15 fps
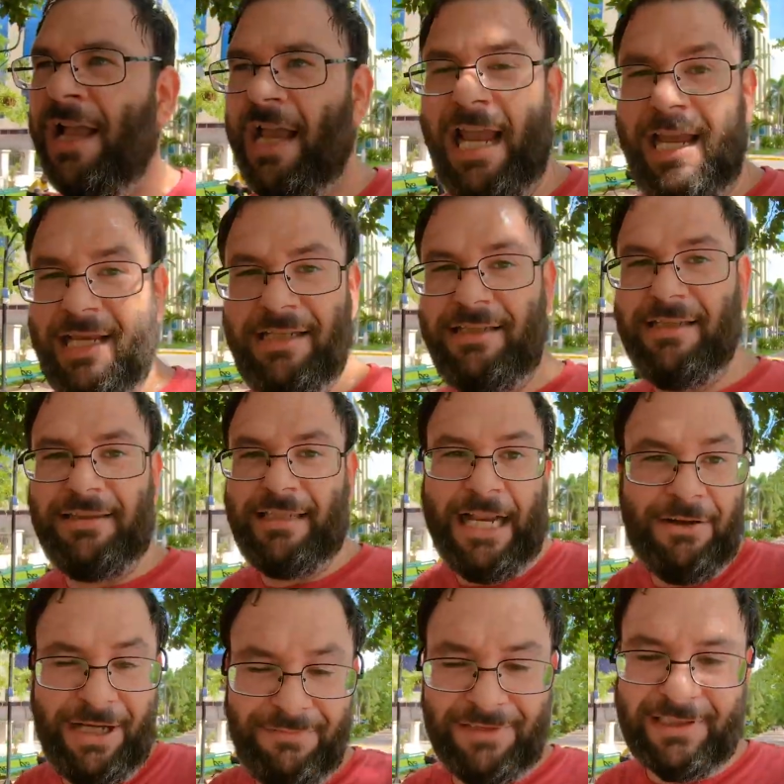And they
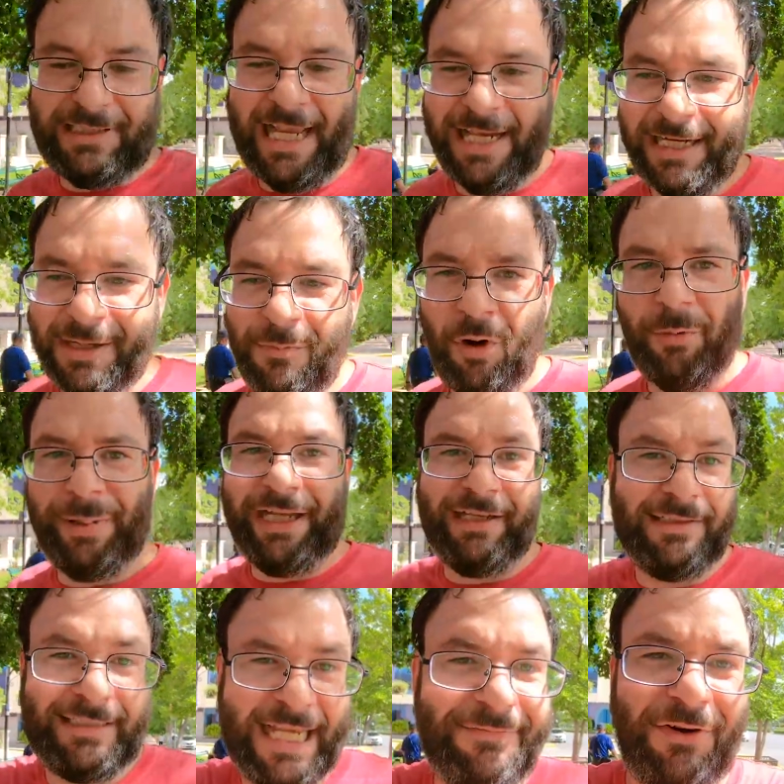don't even say it anymore
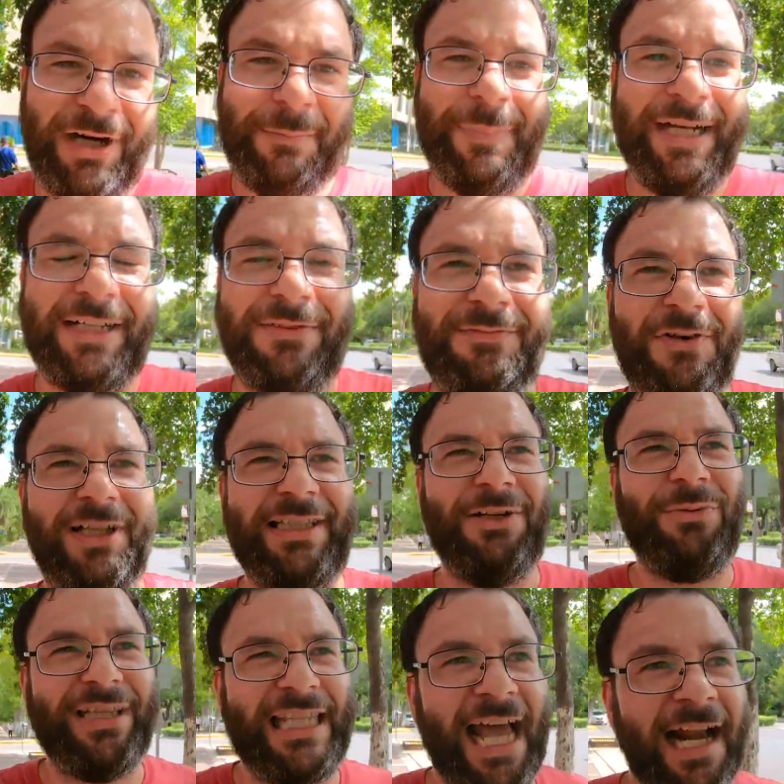because they've already been confronted
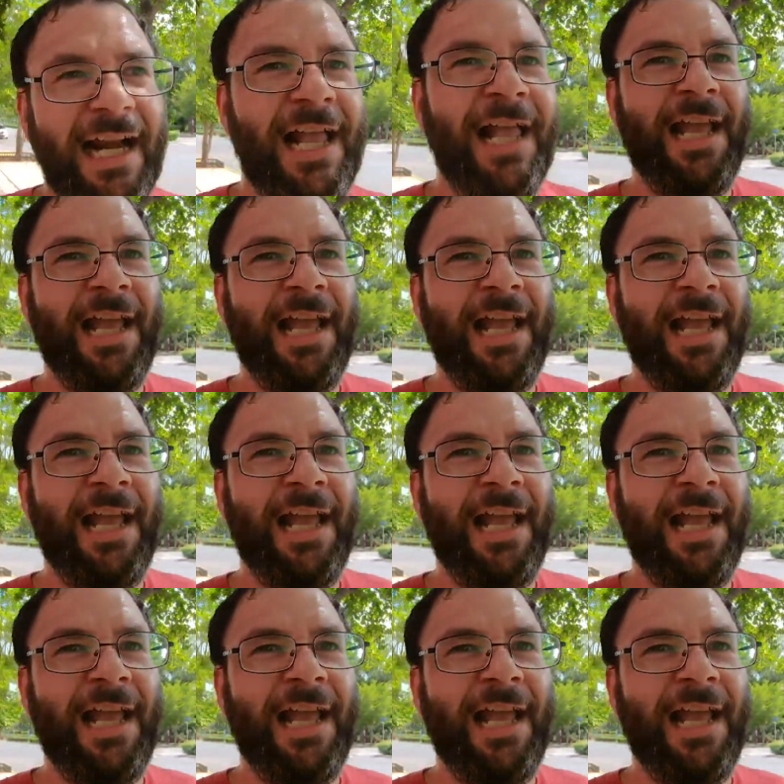with that.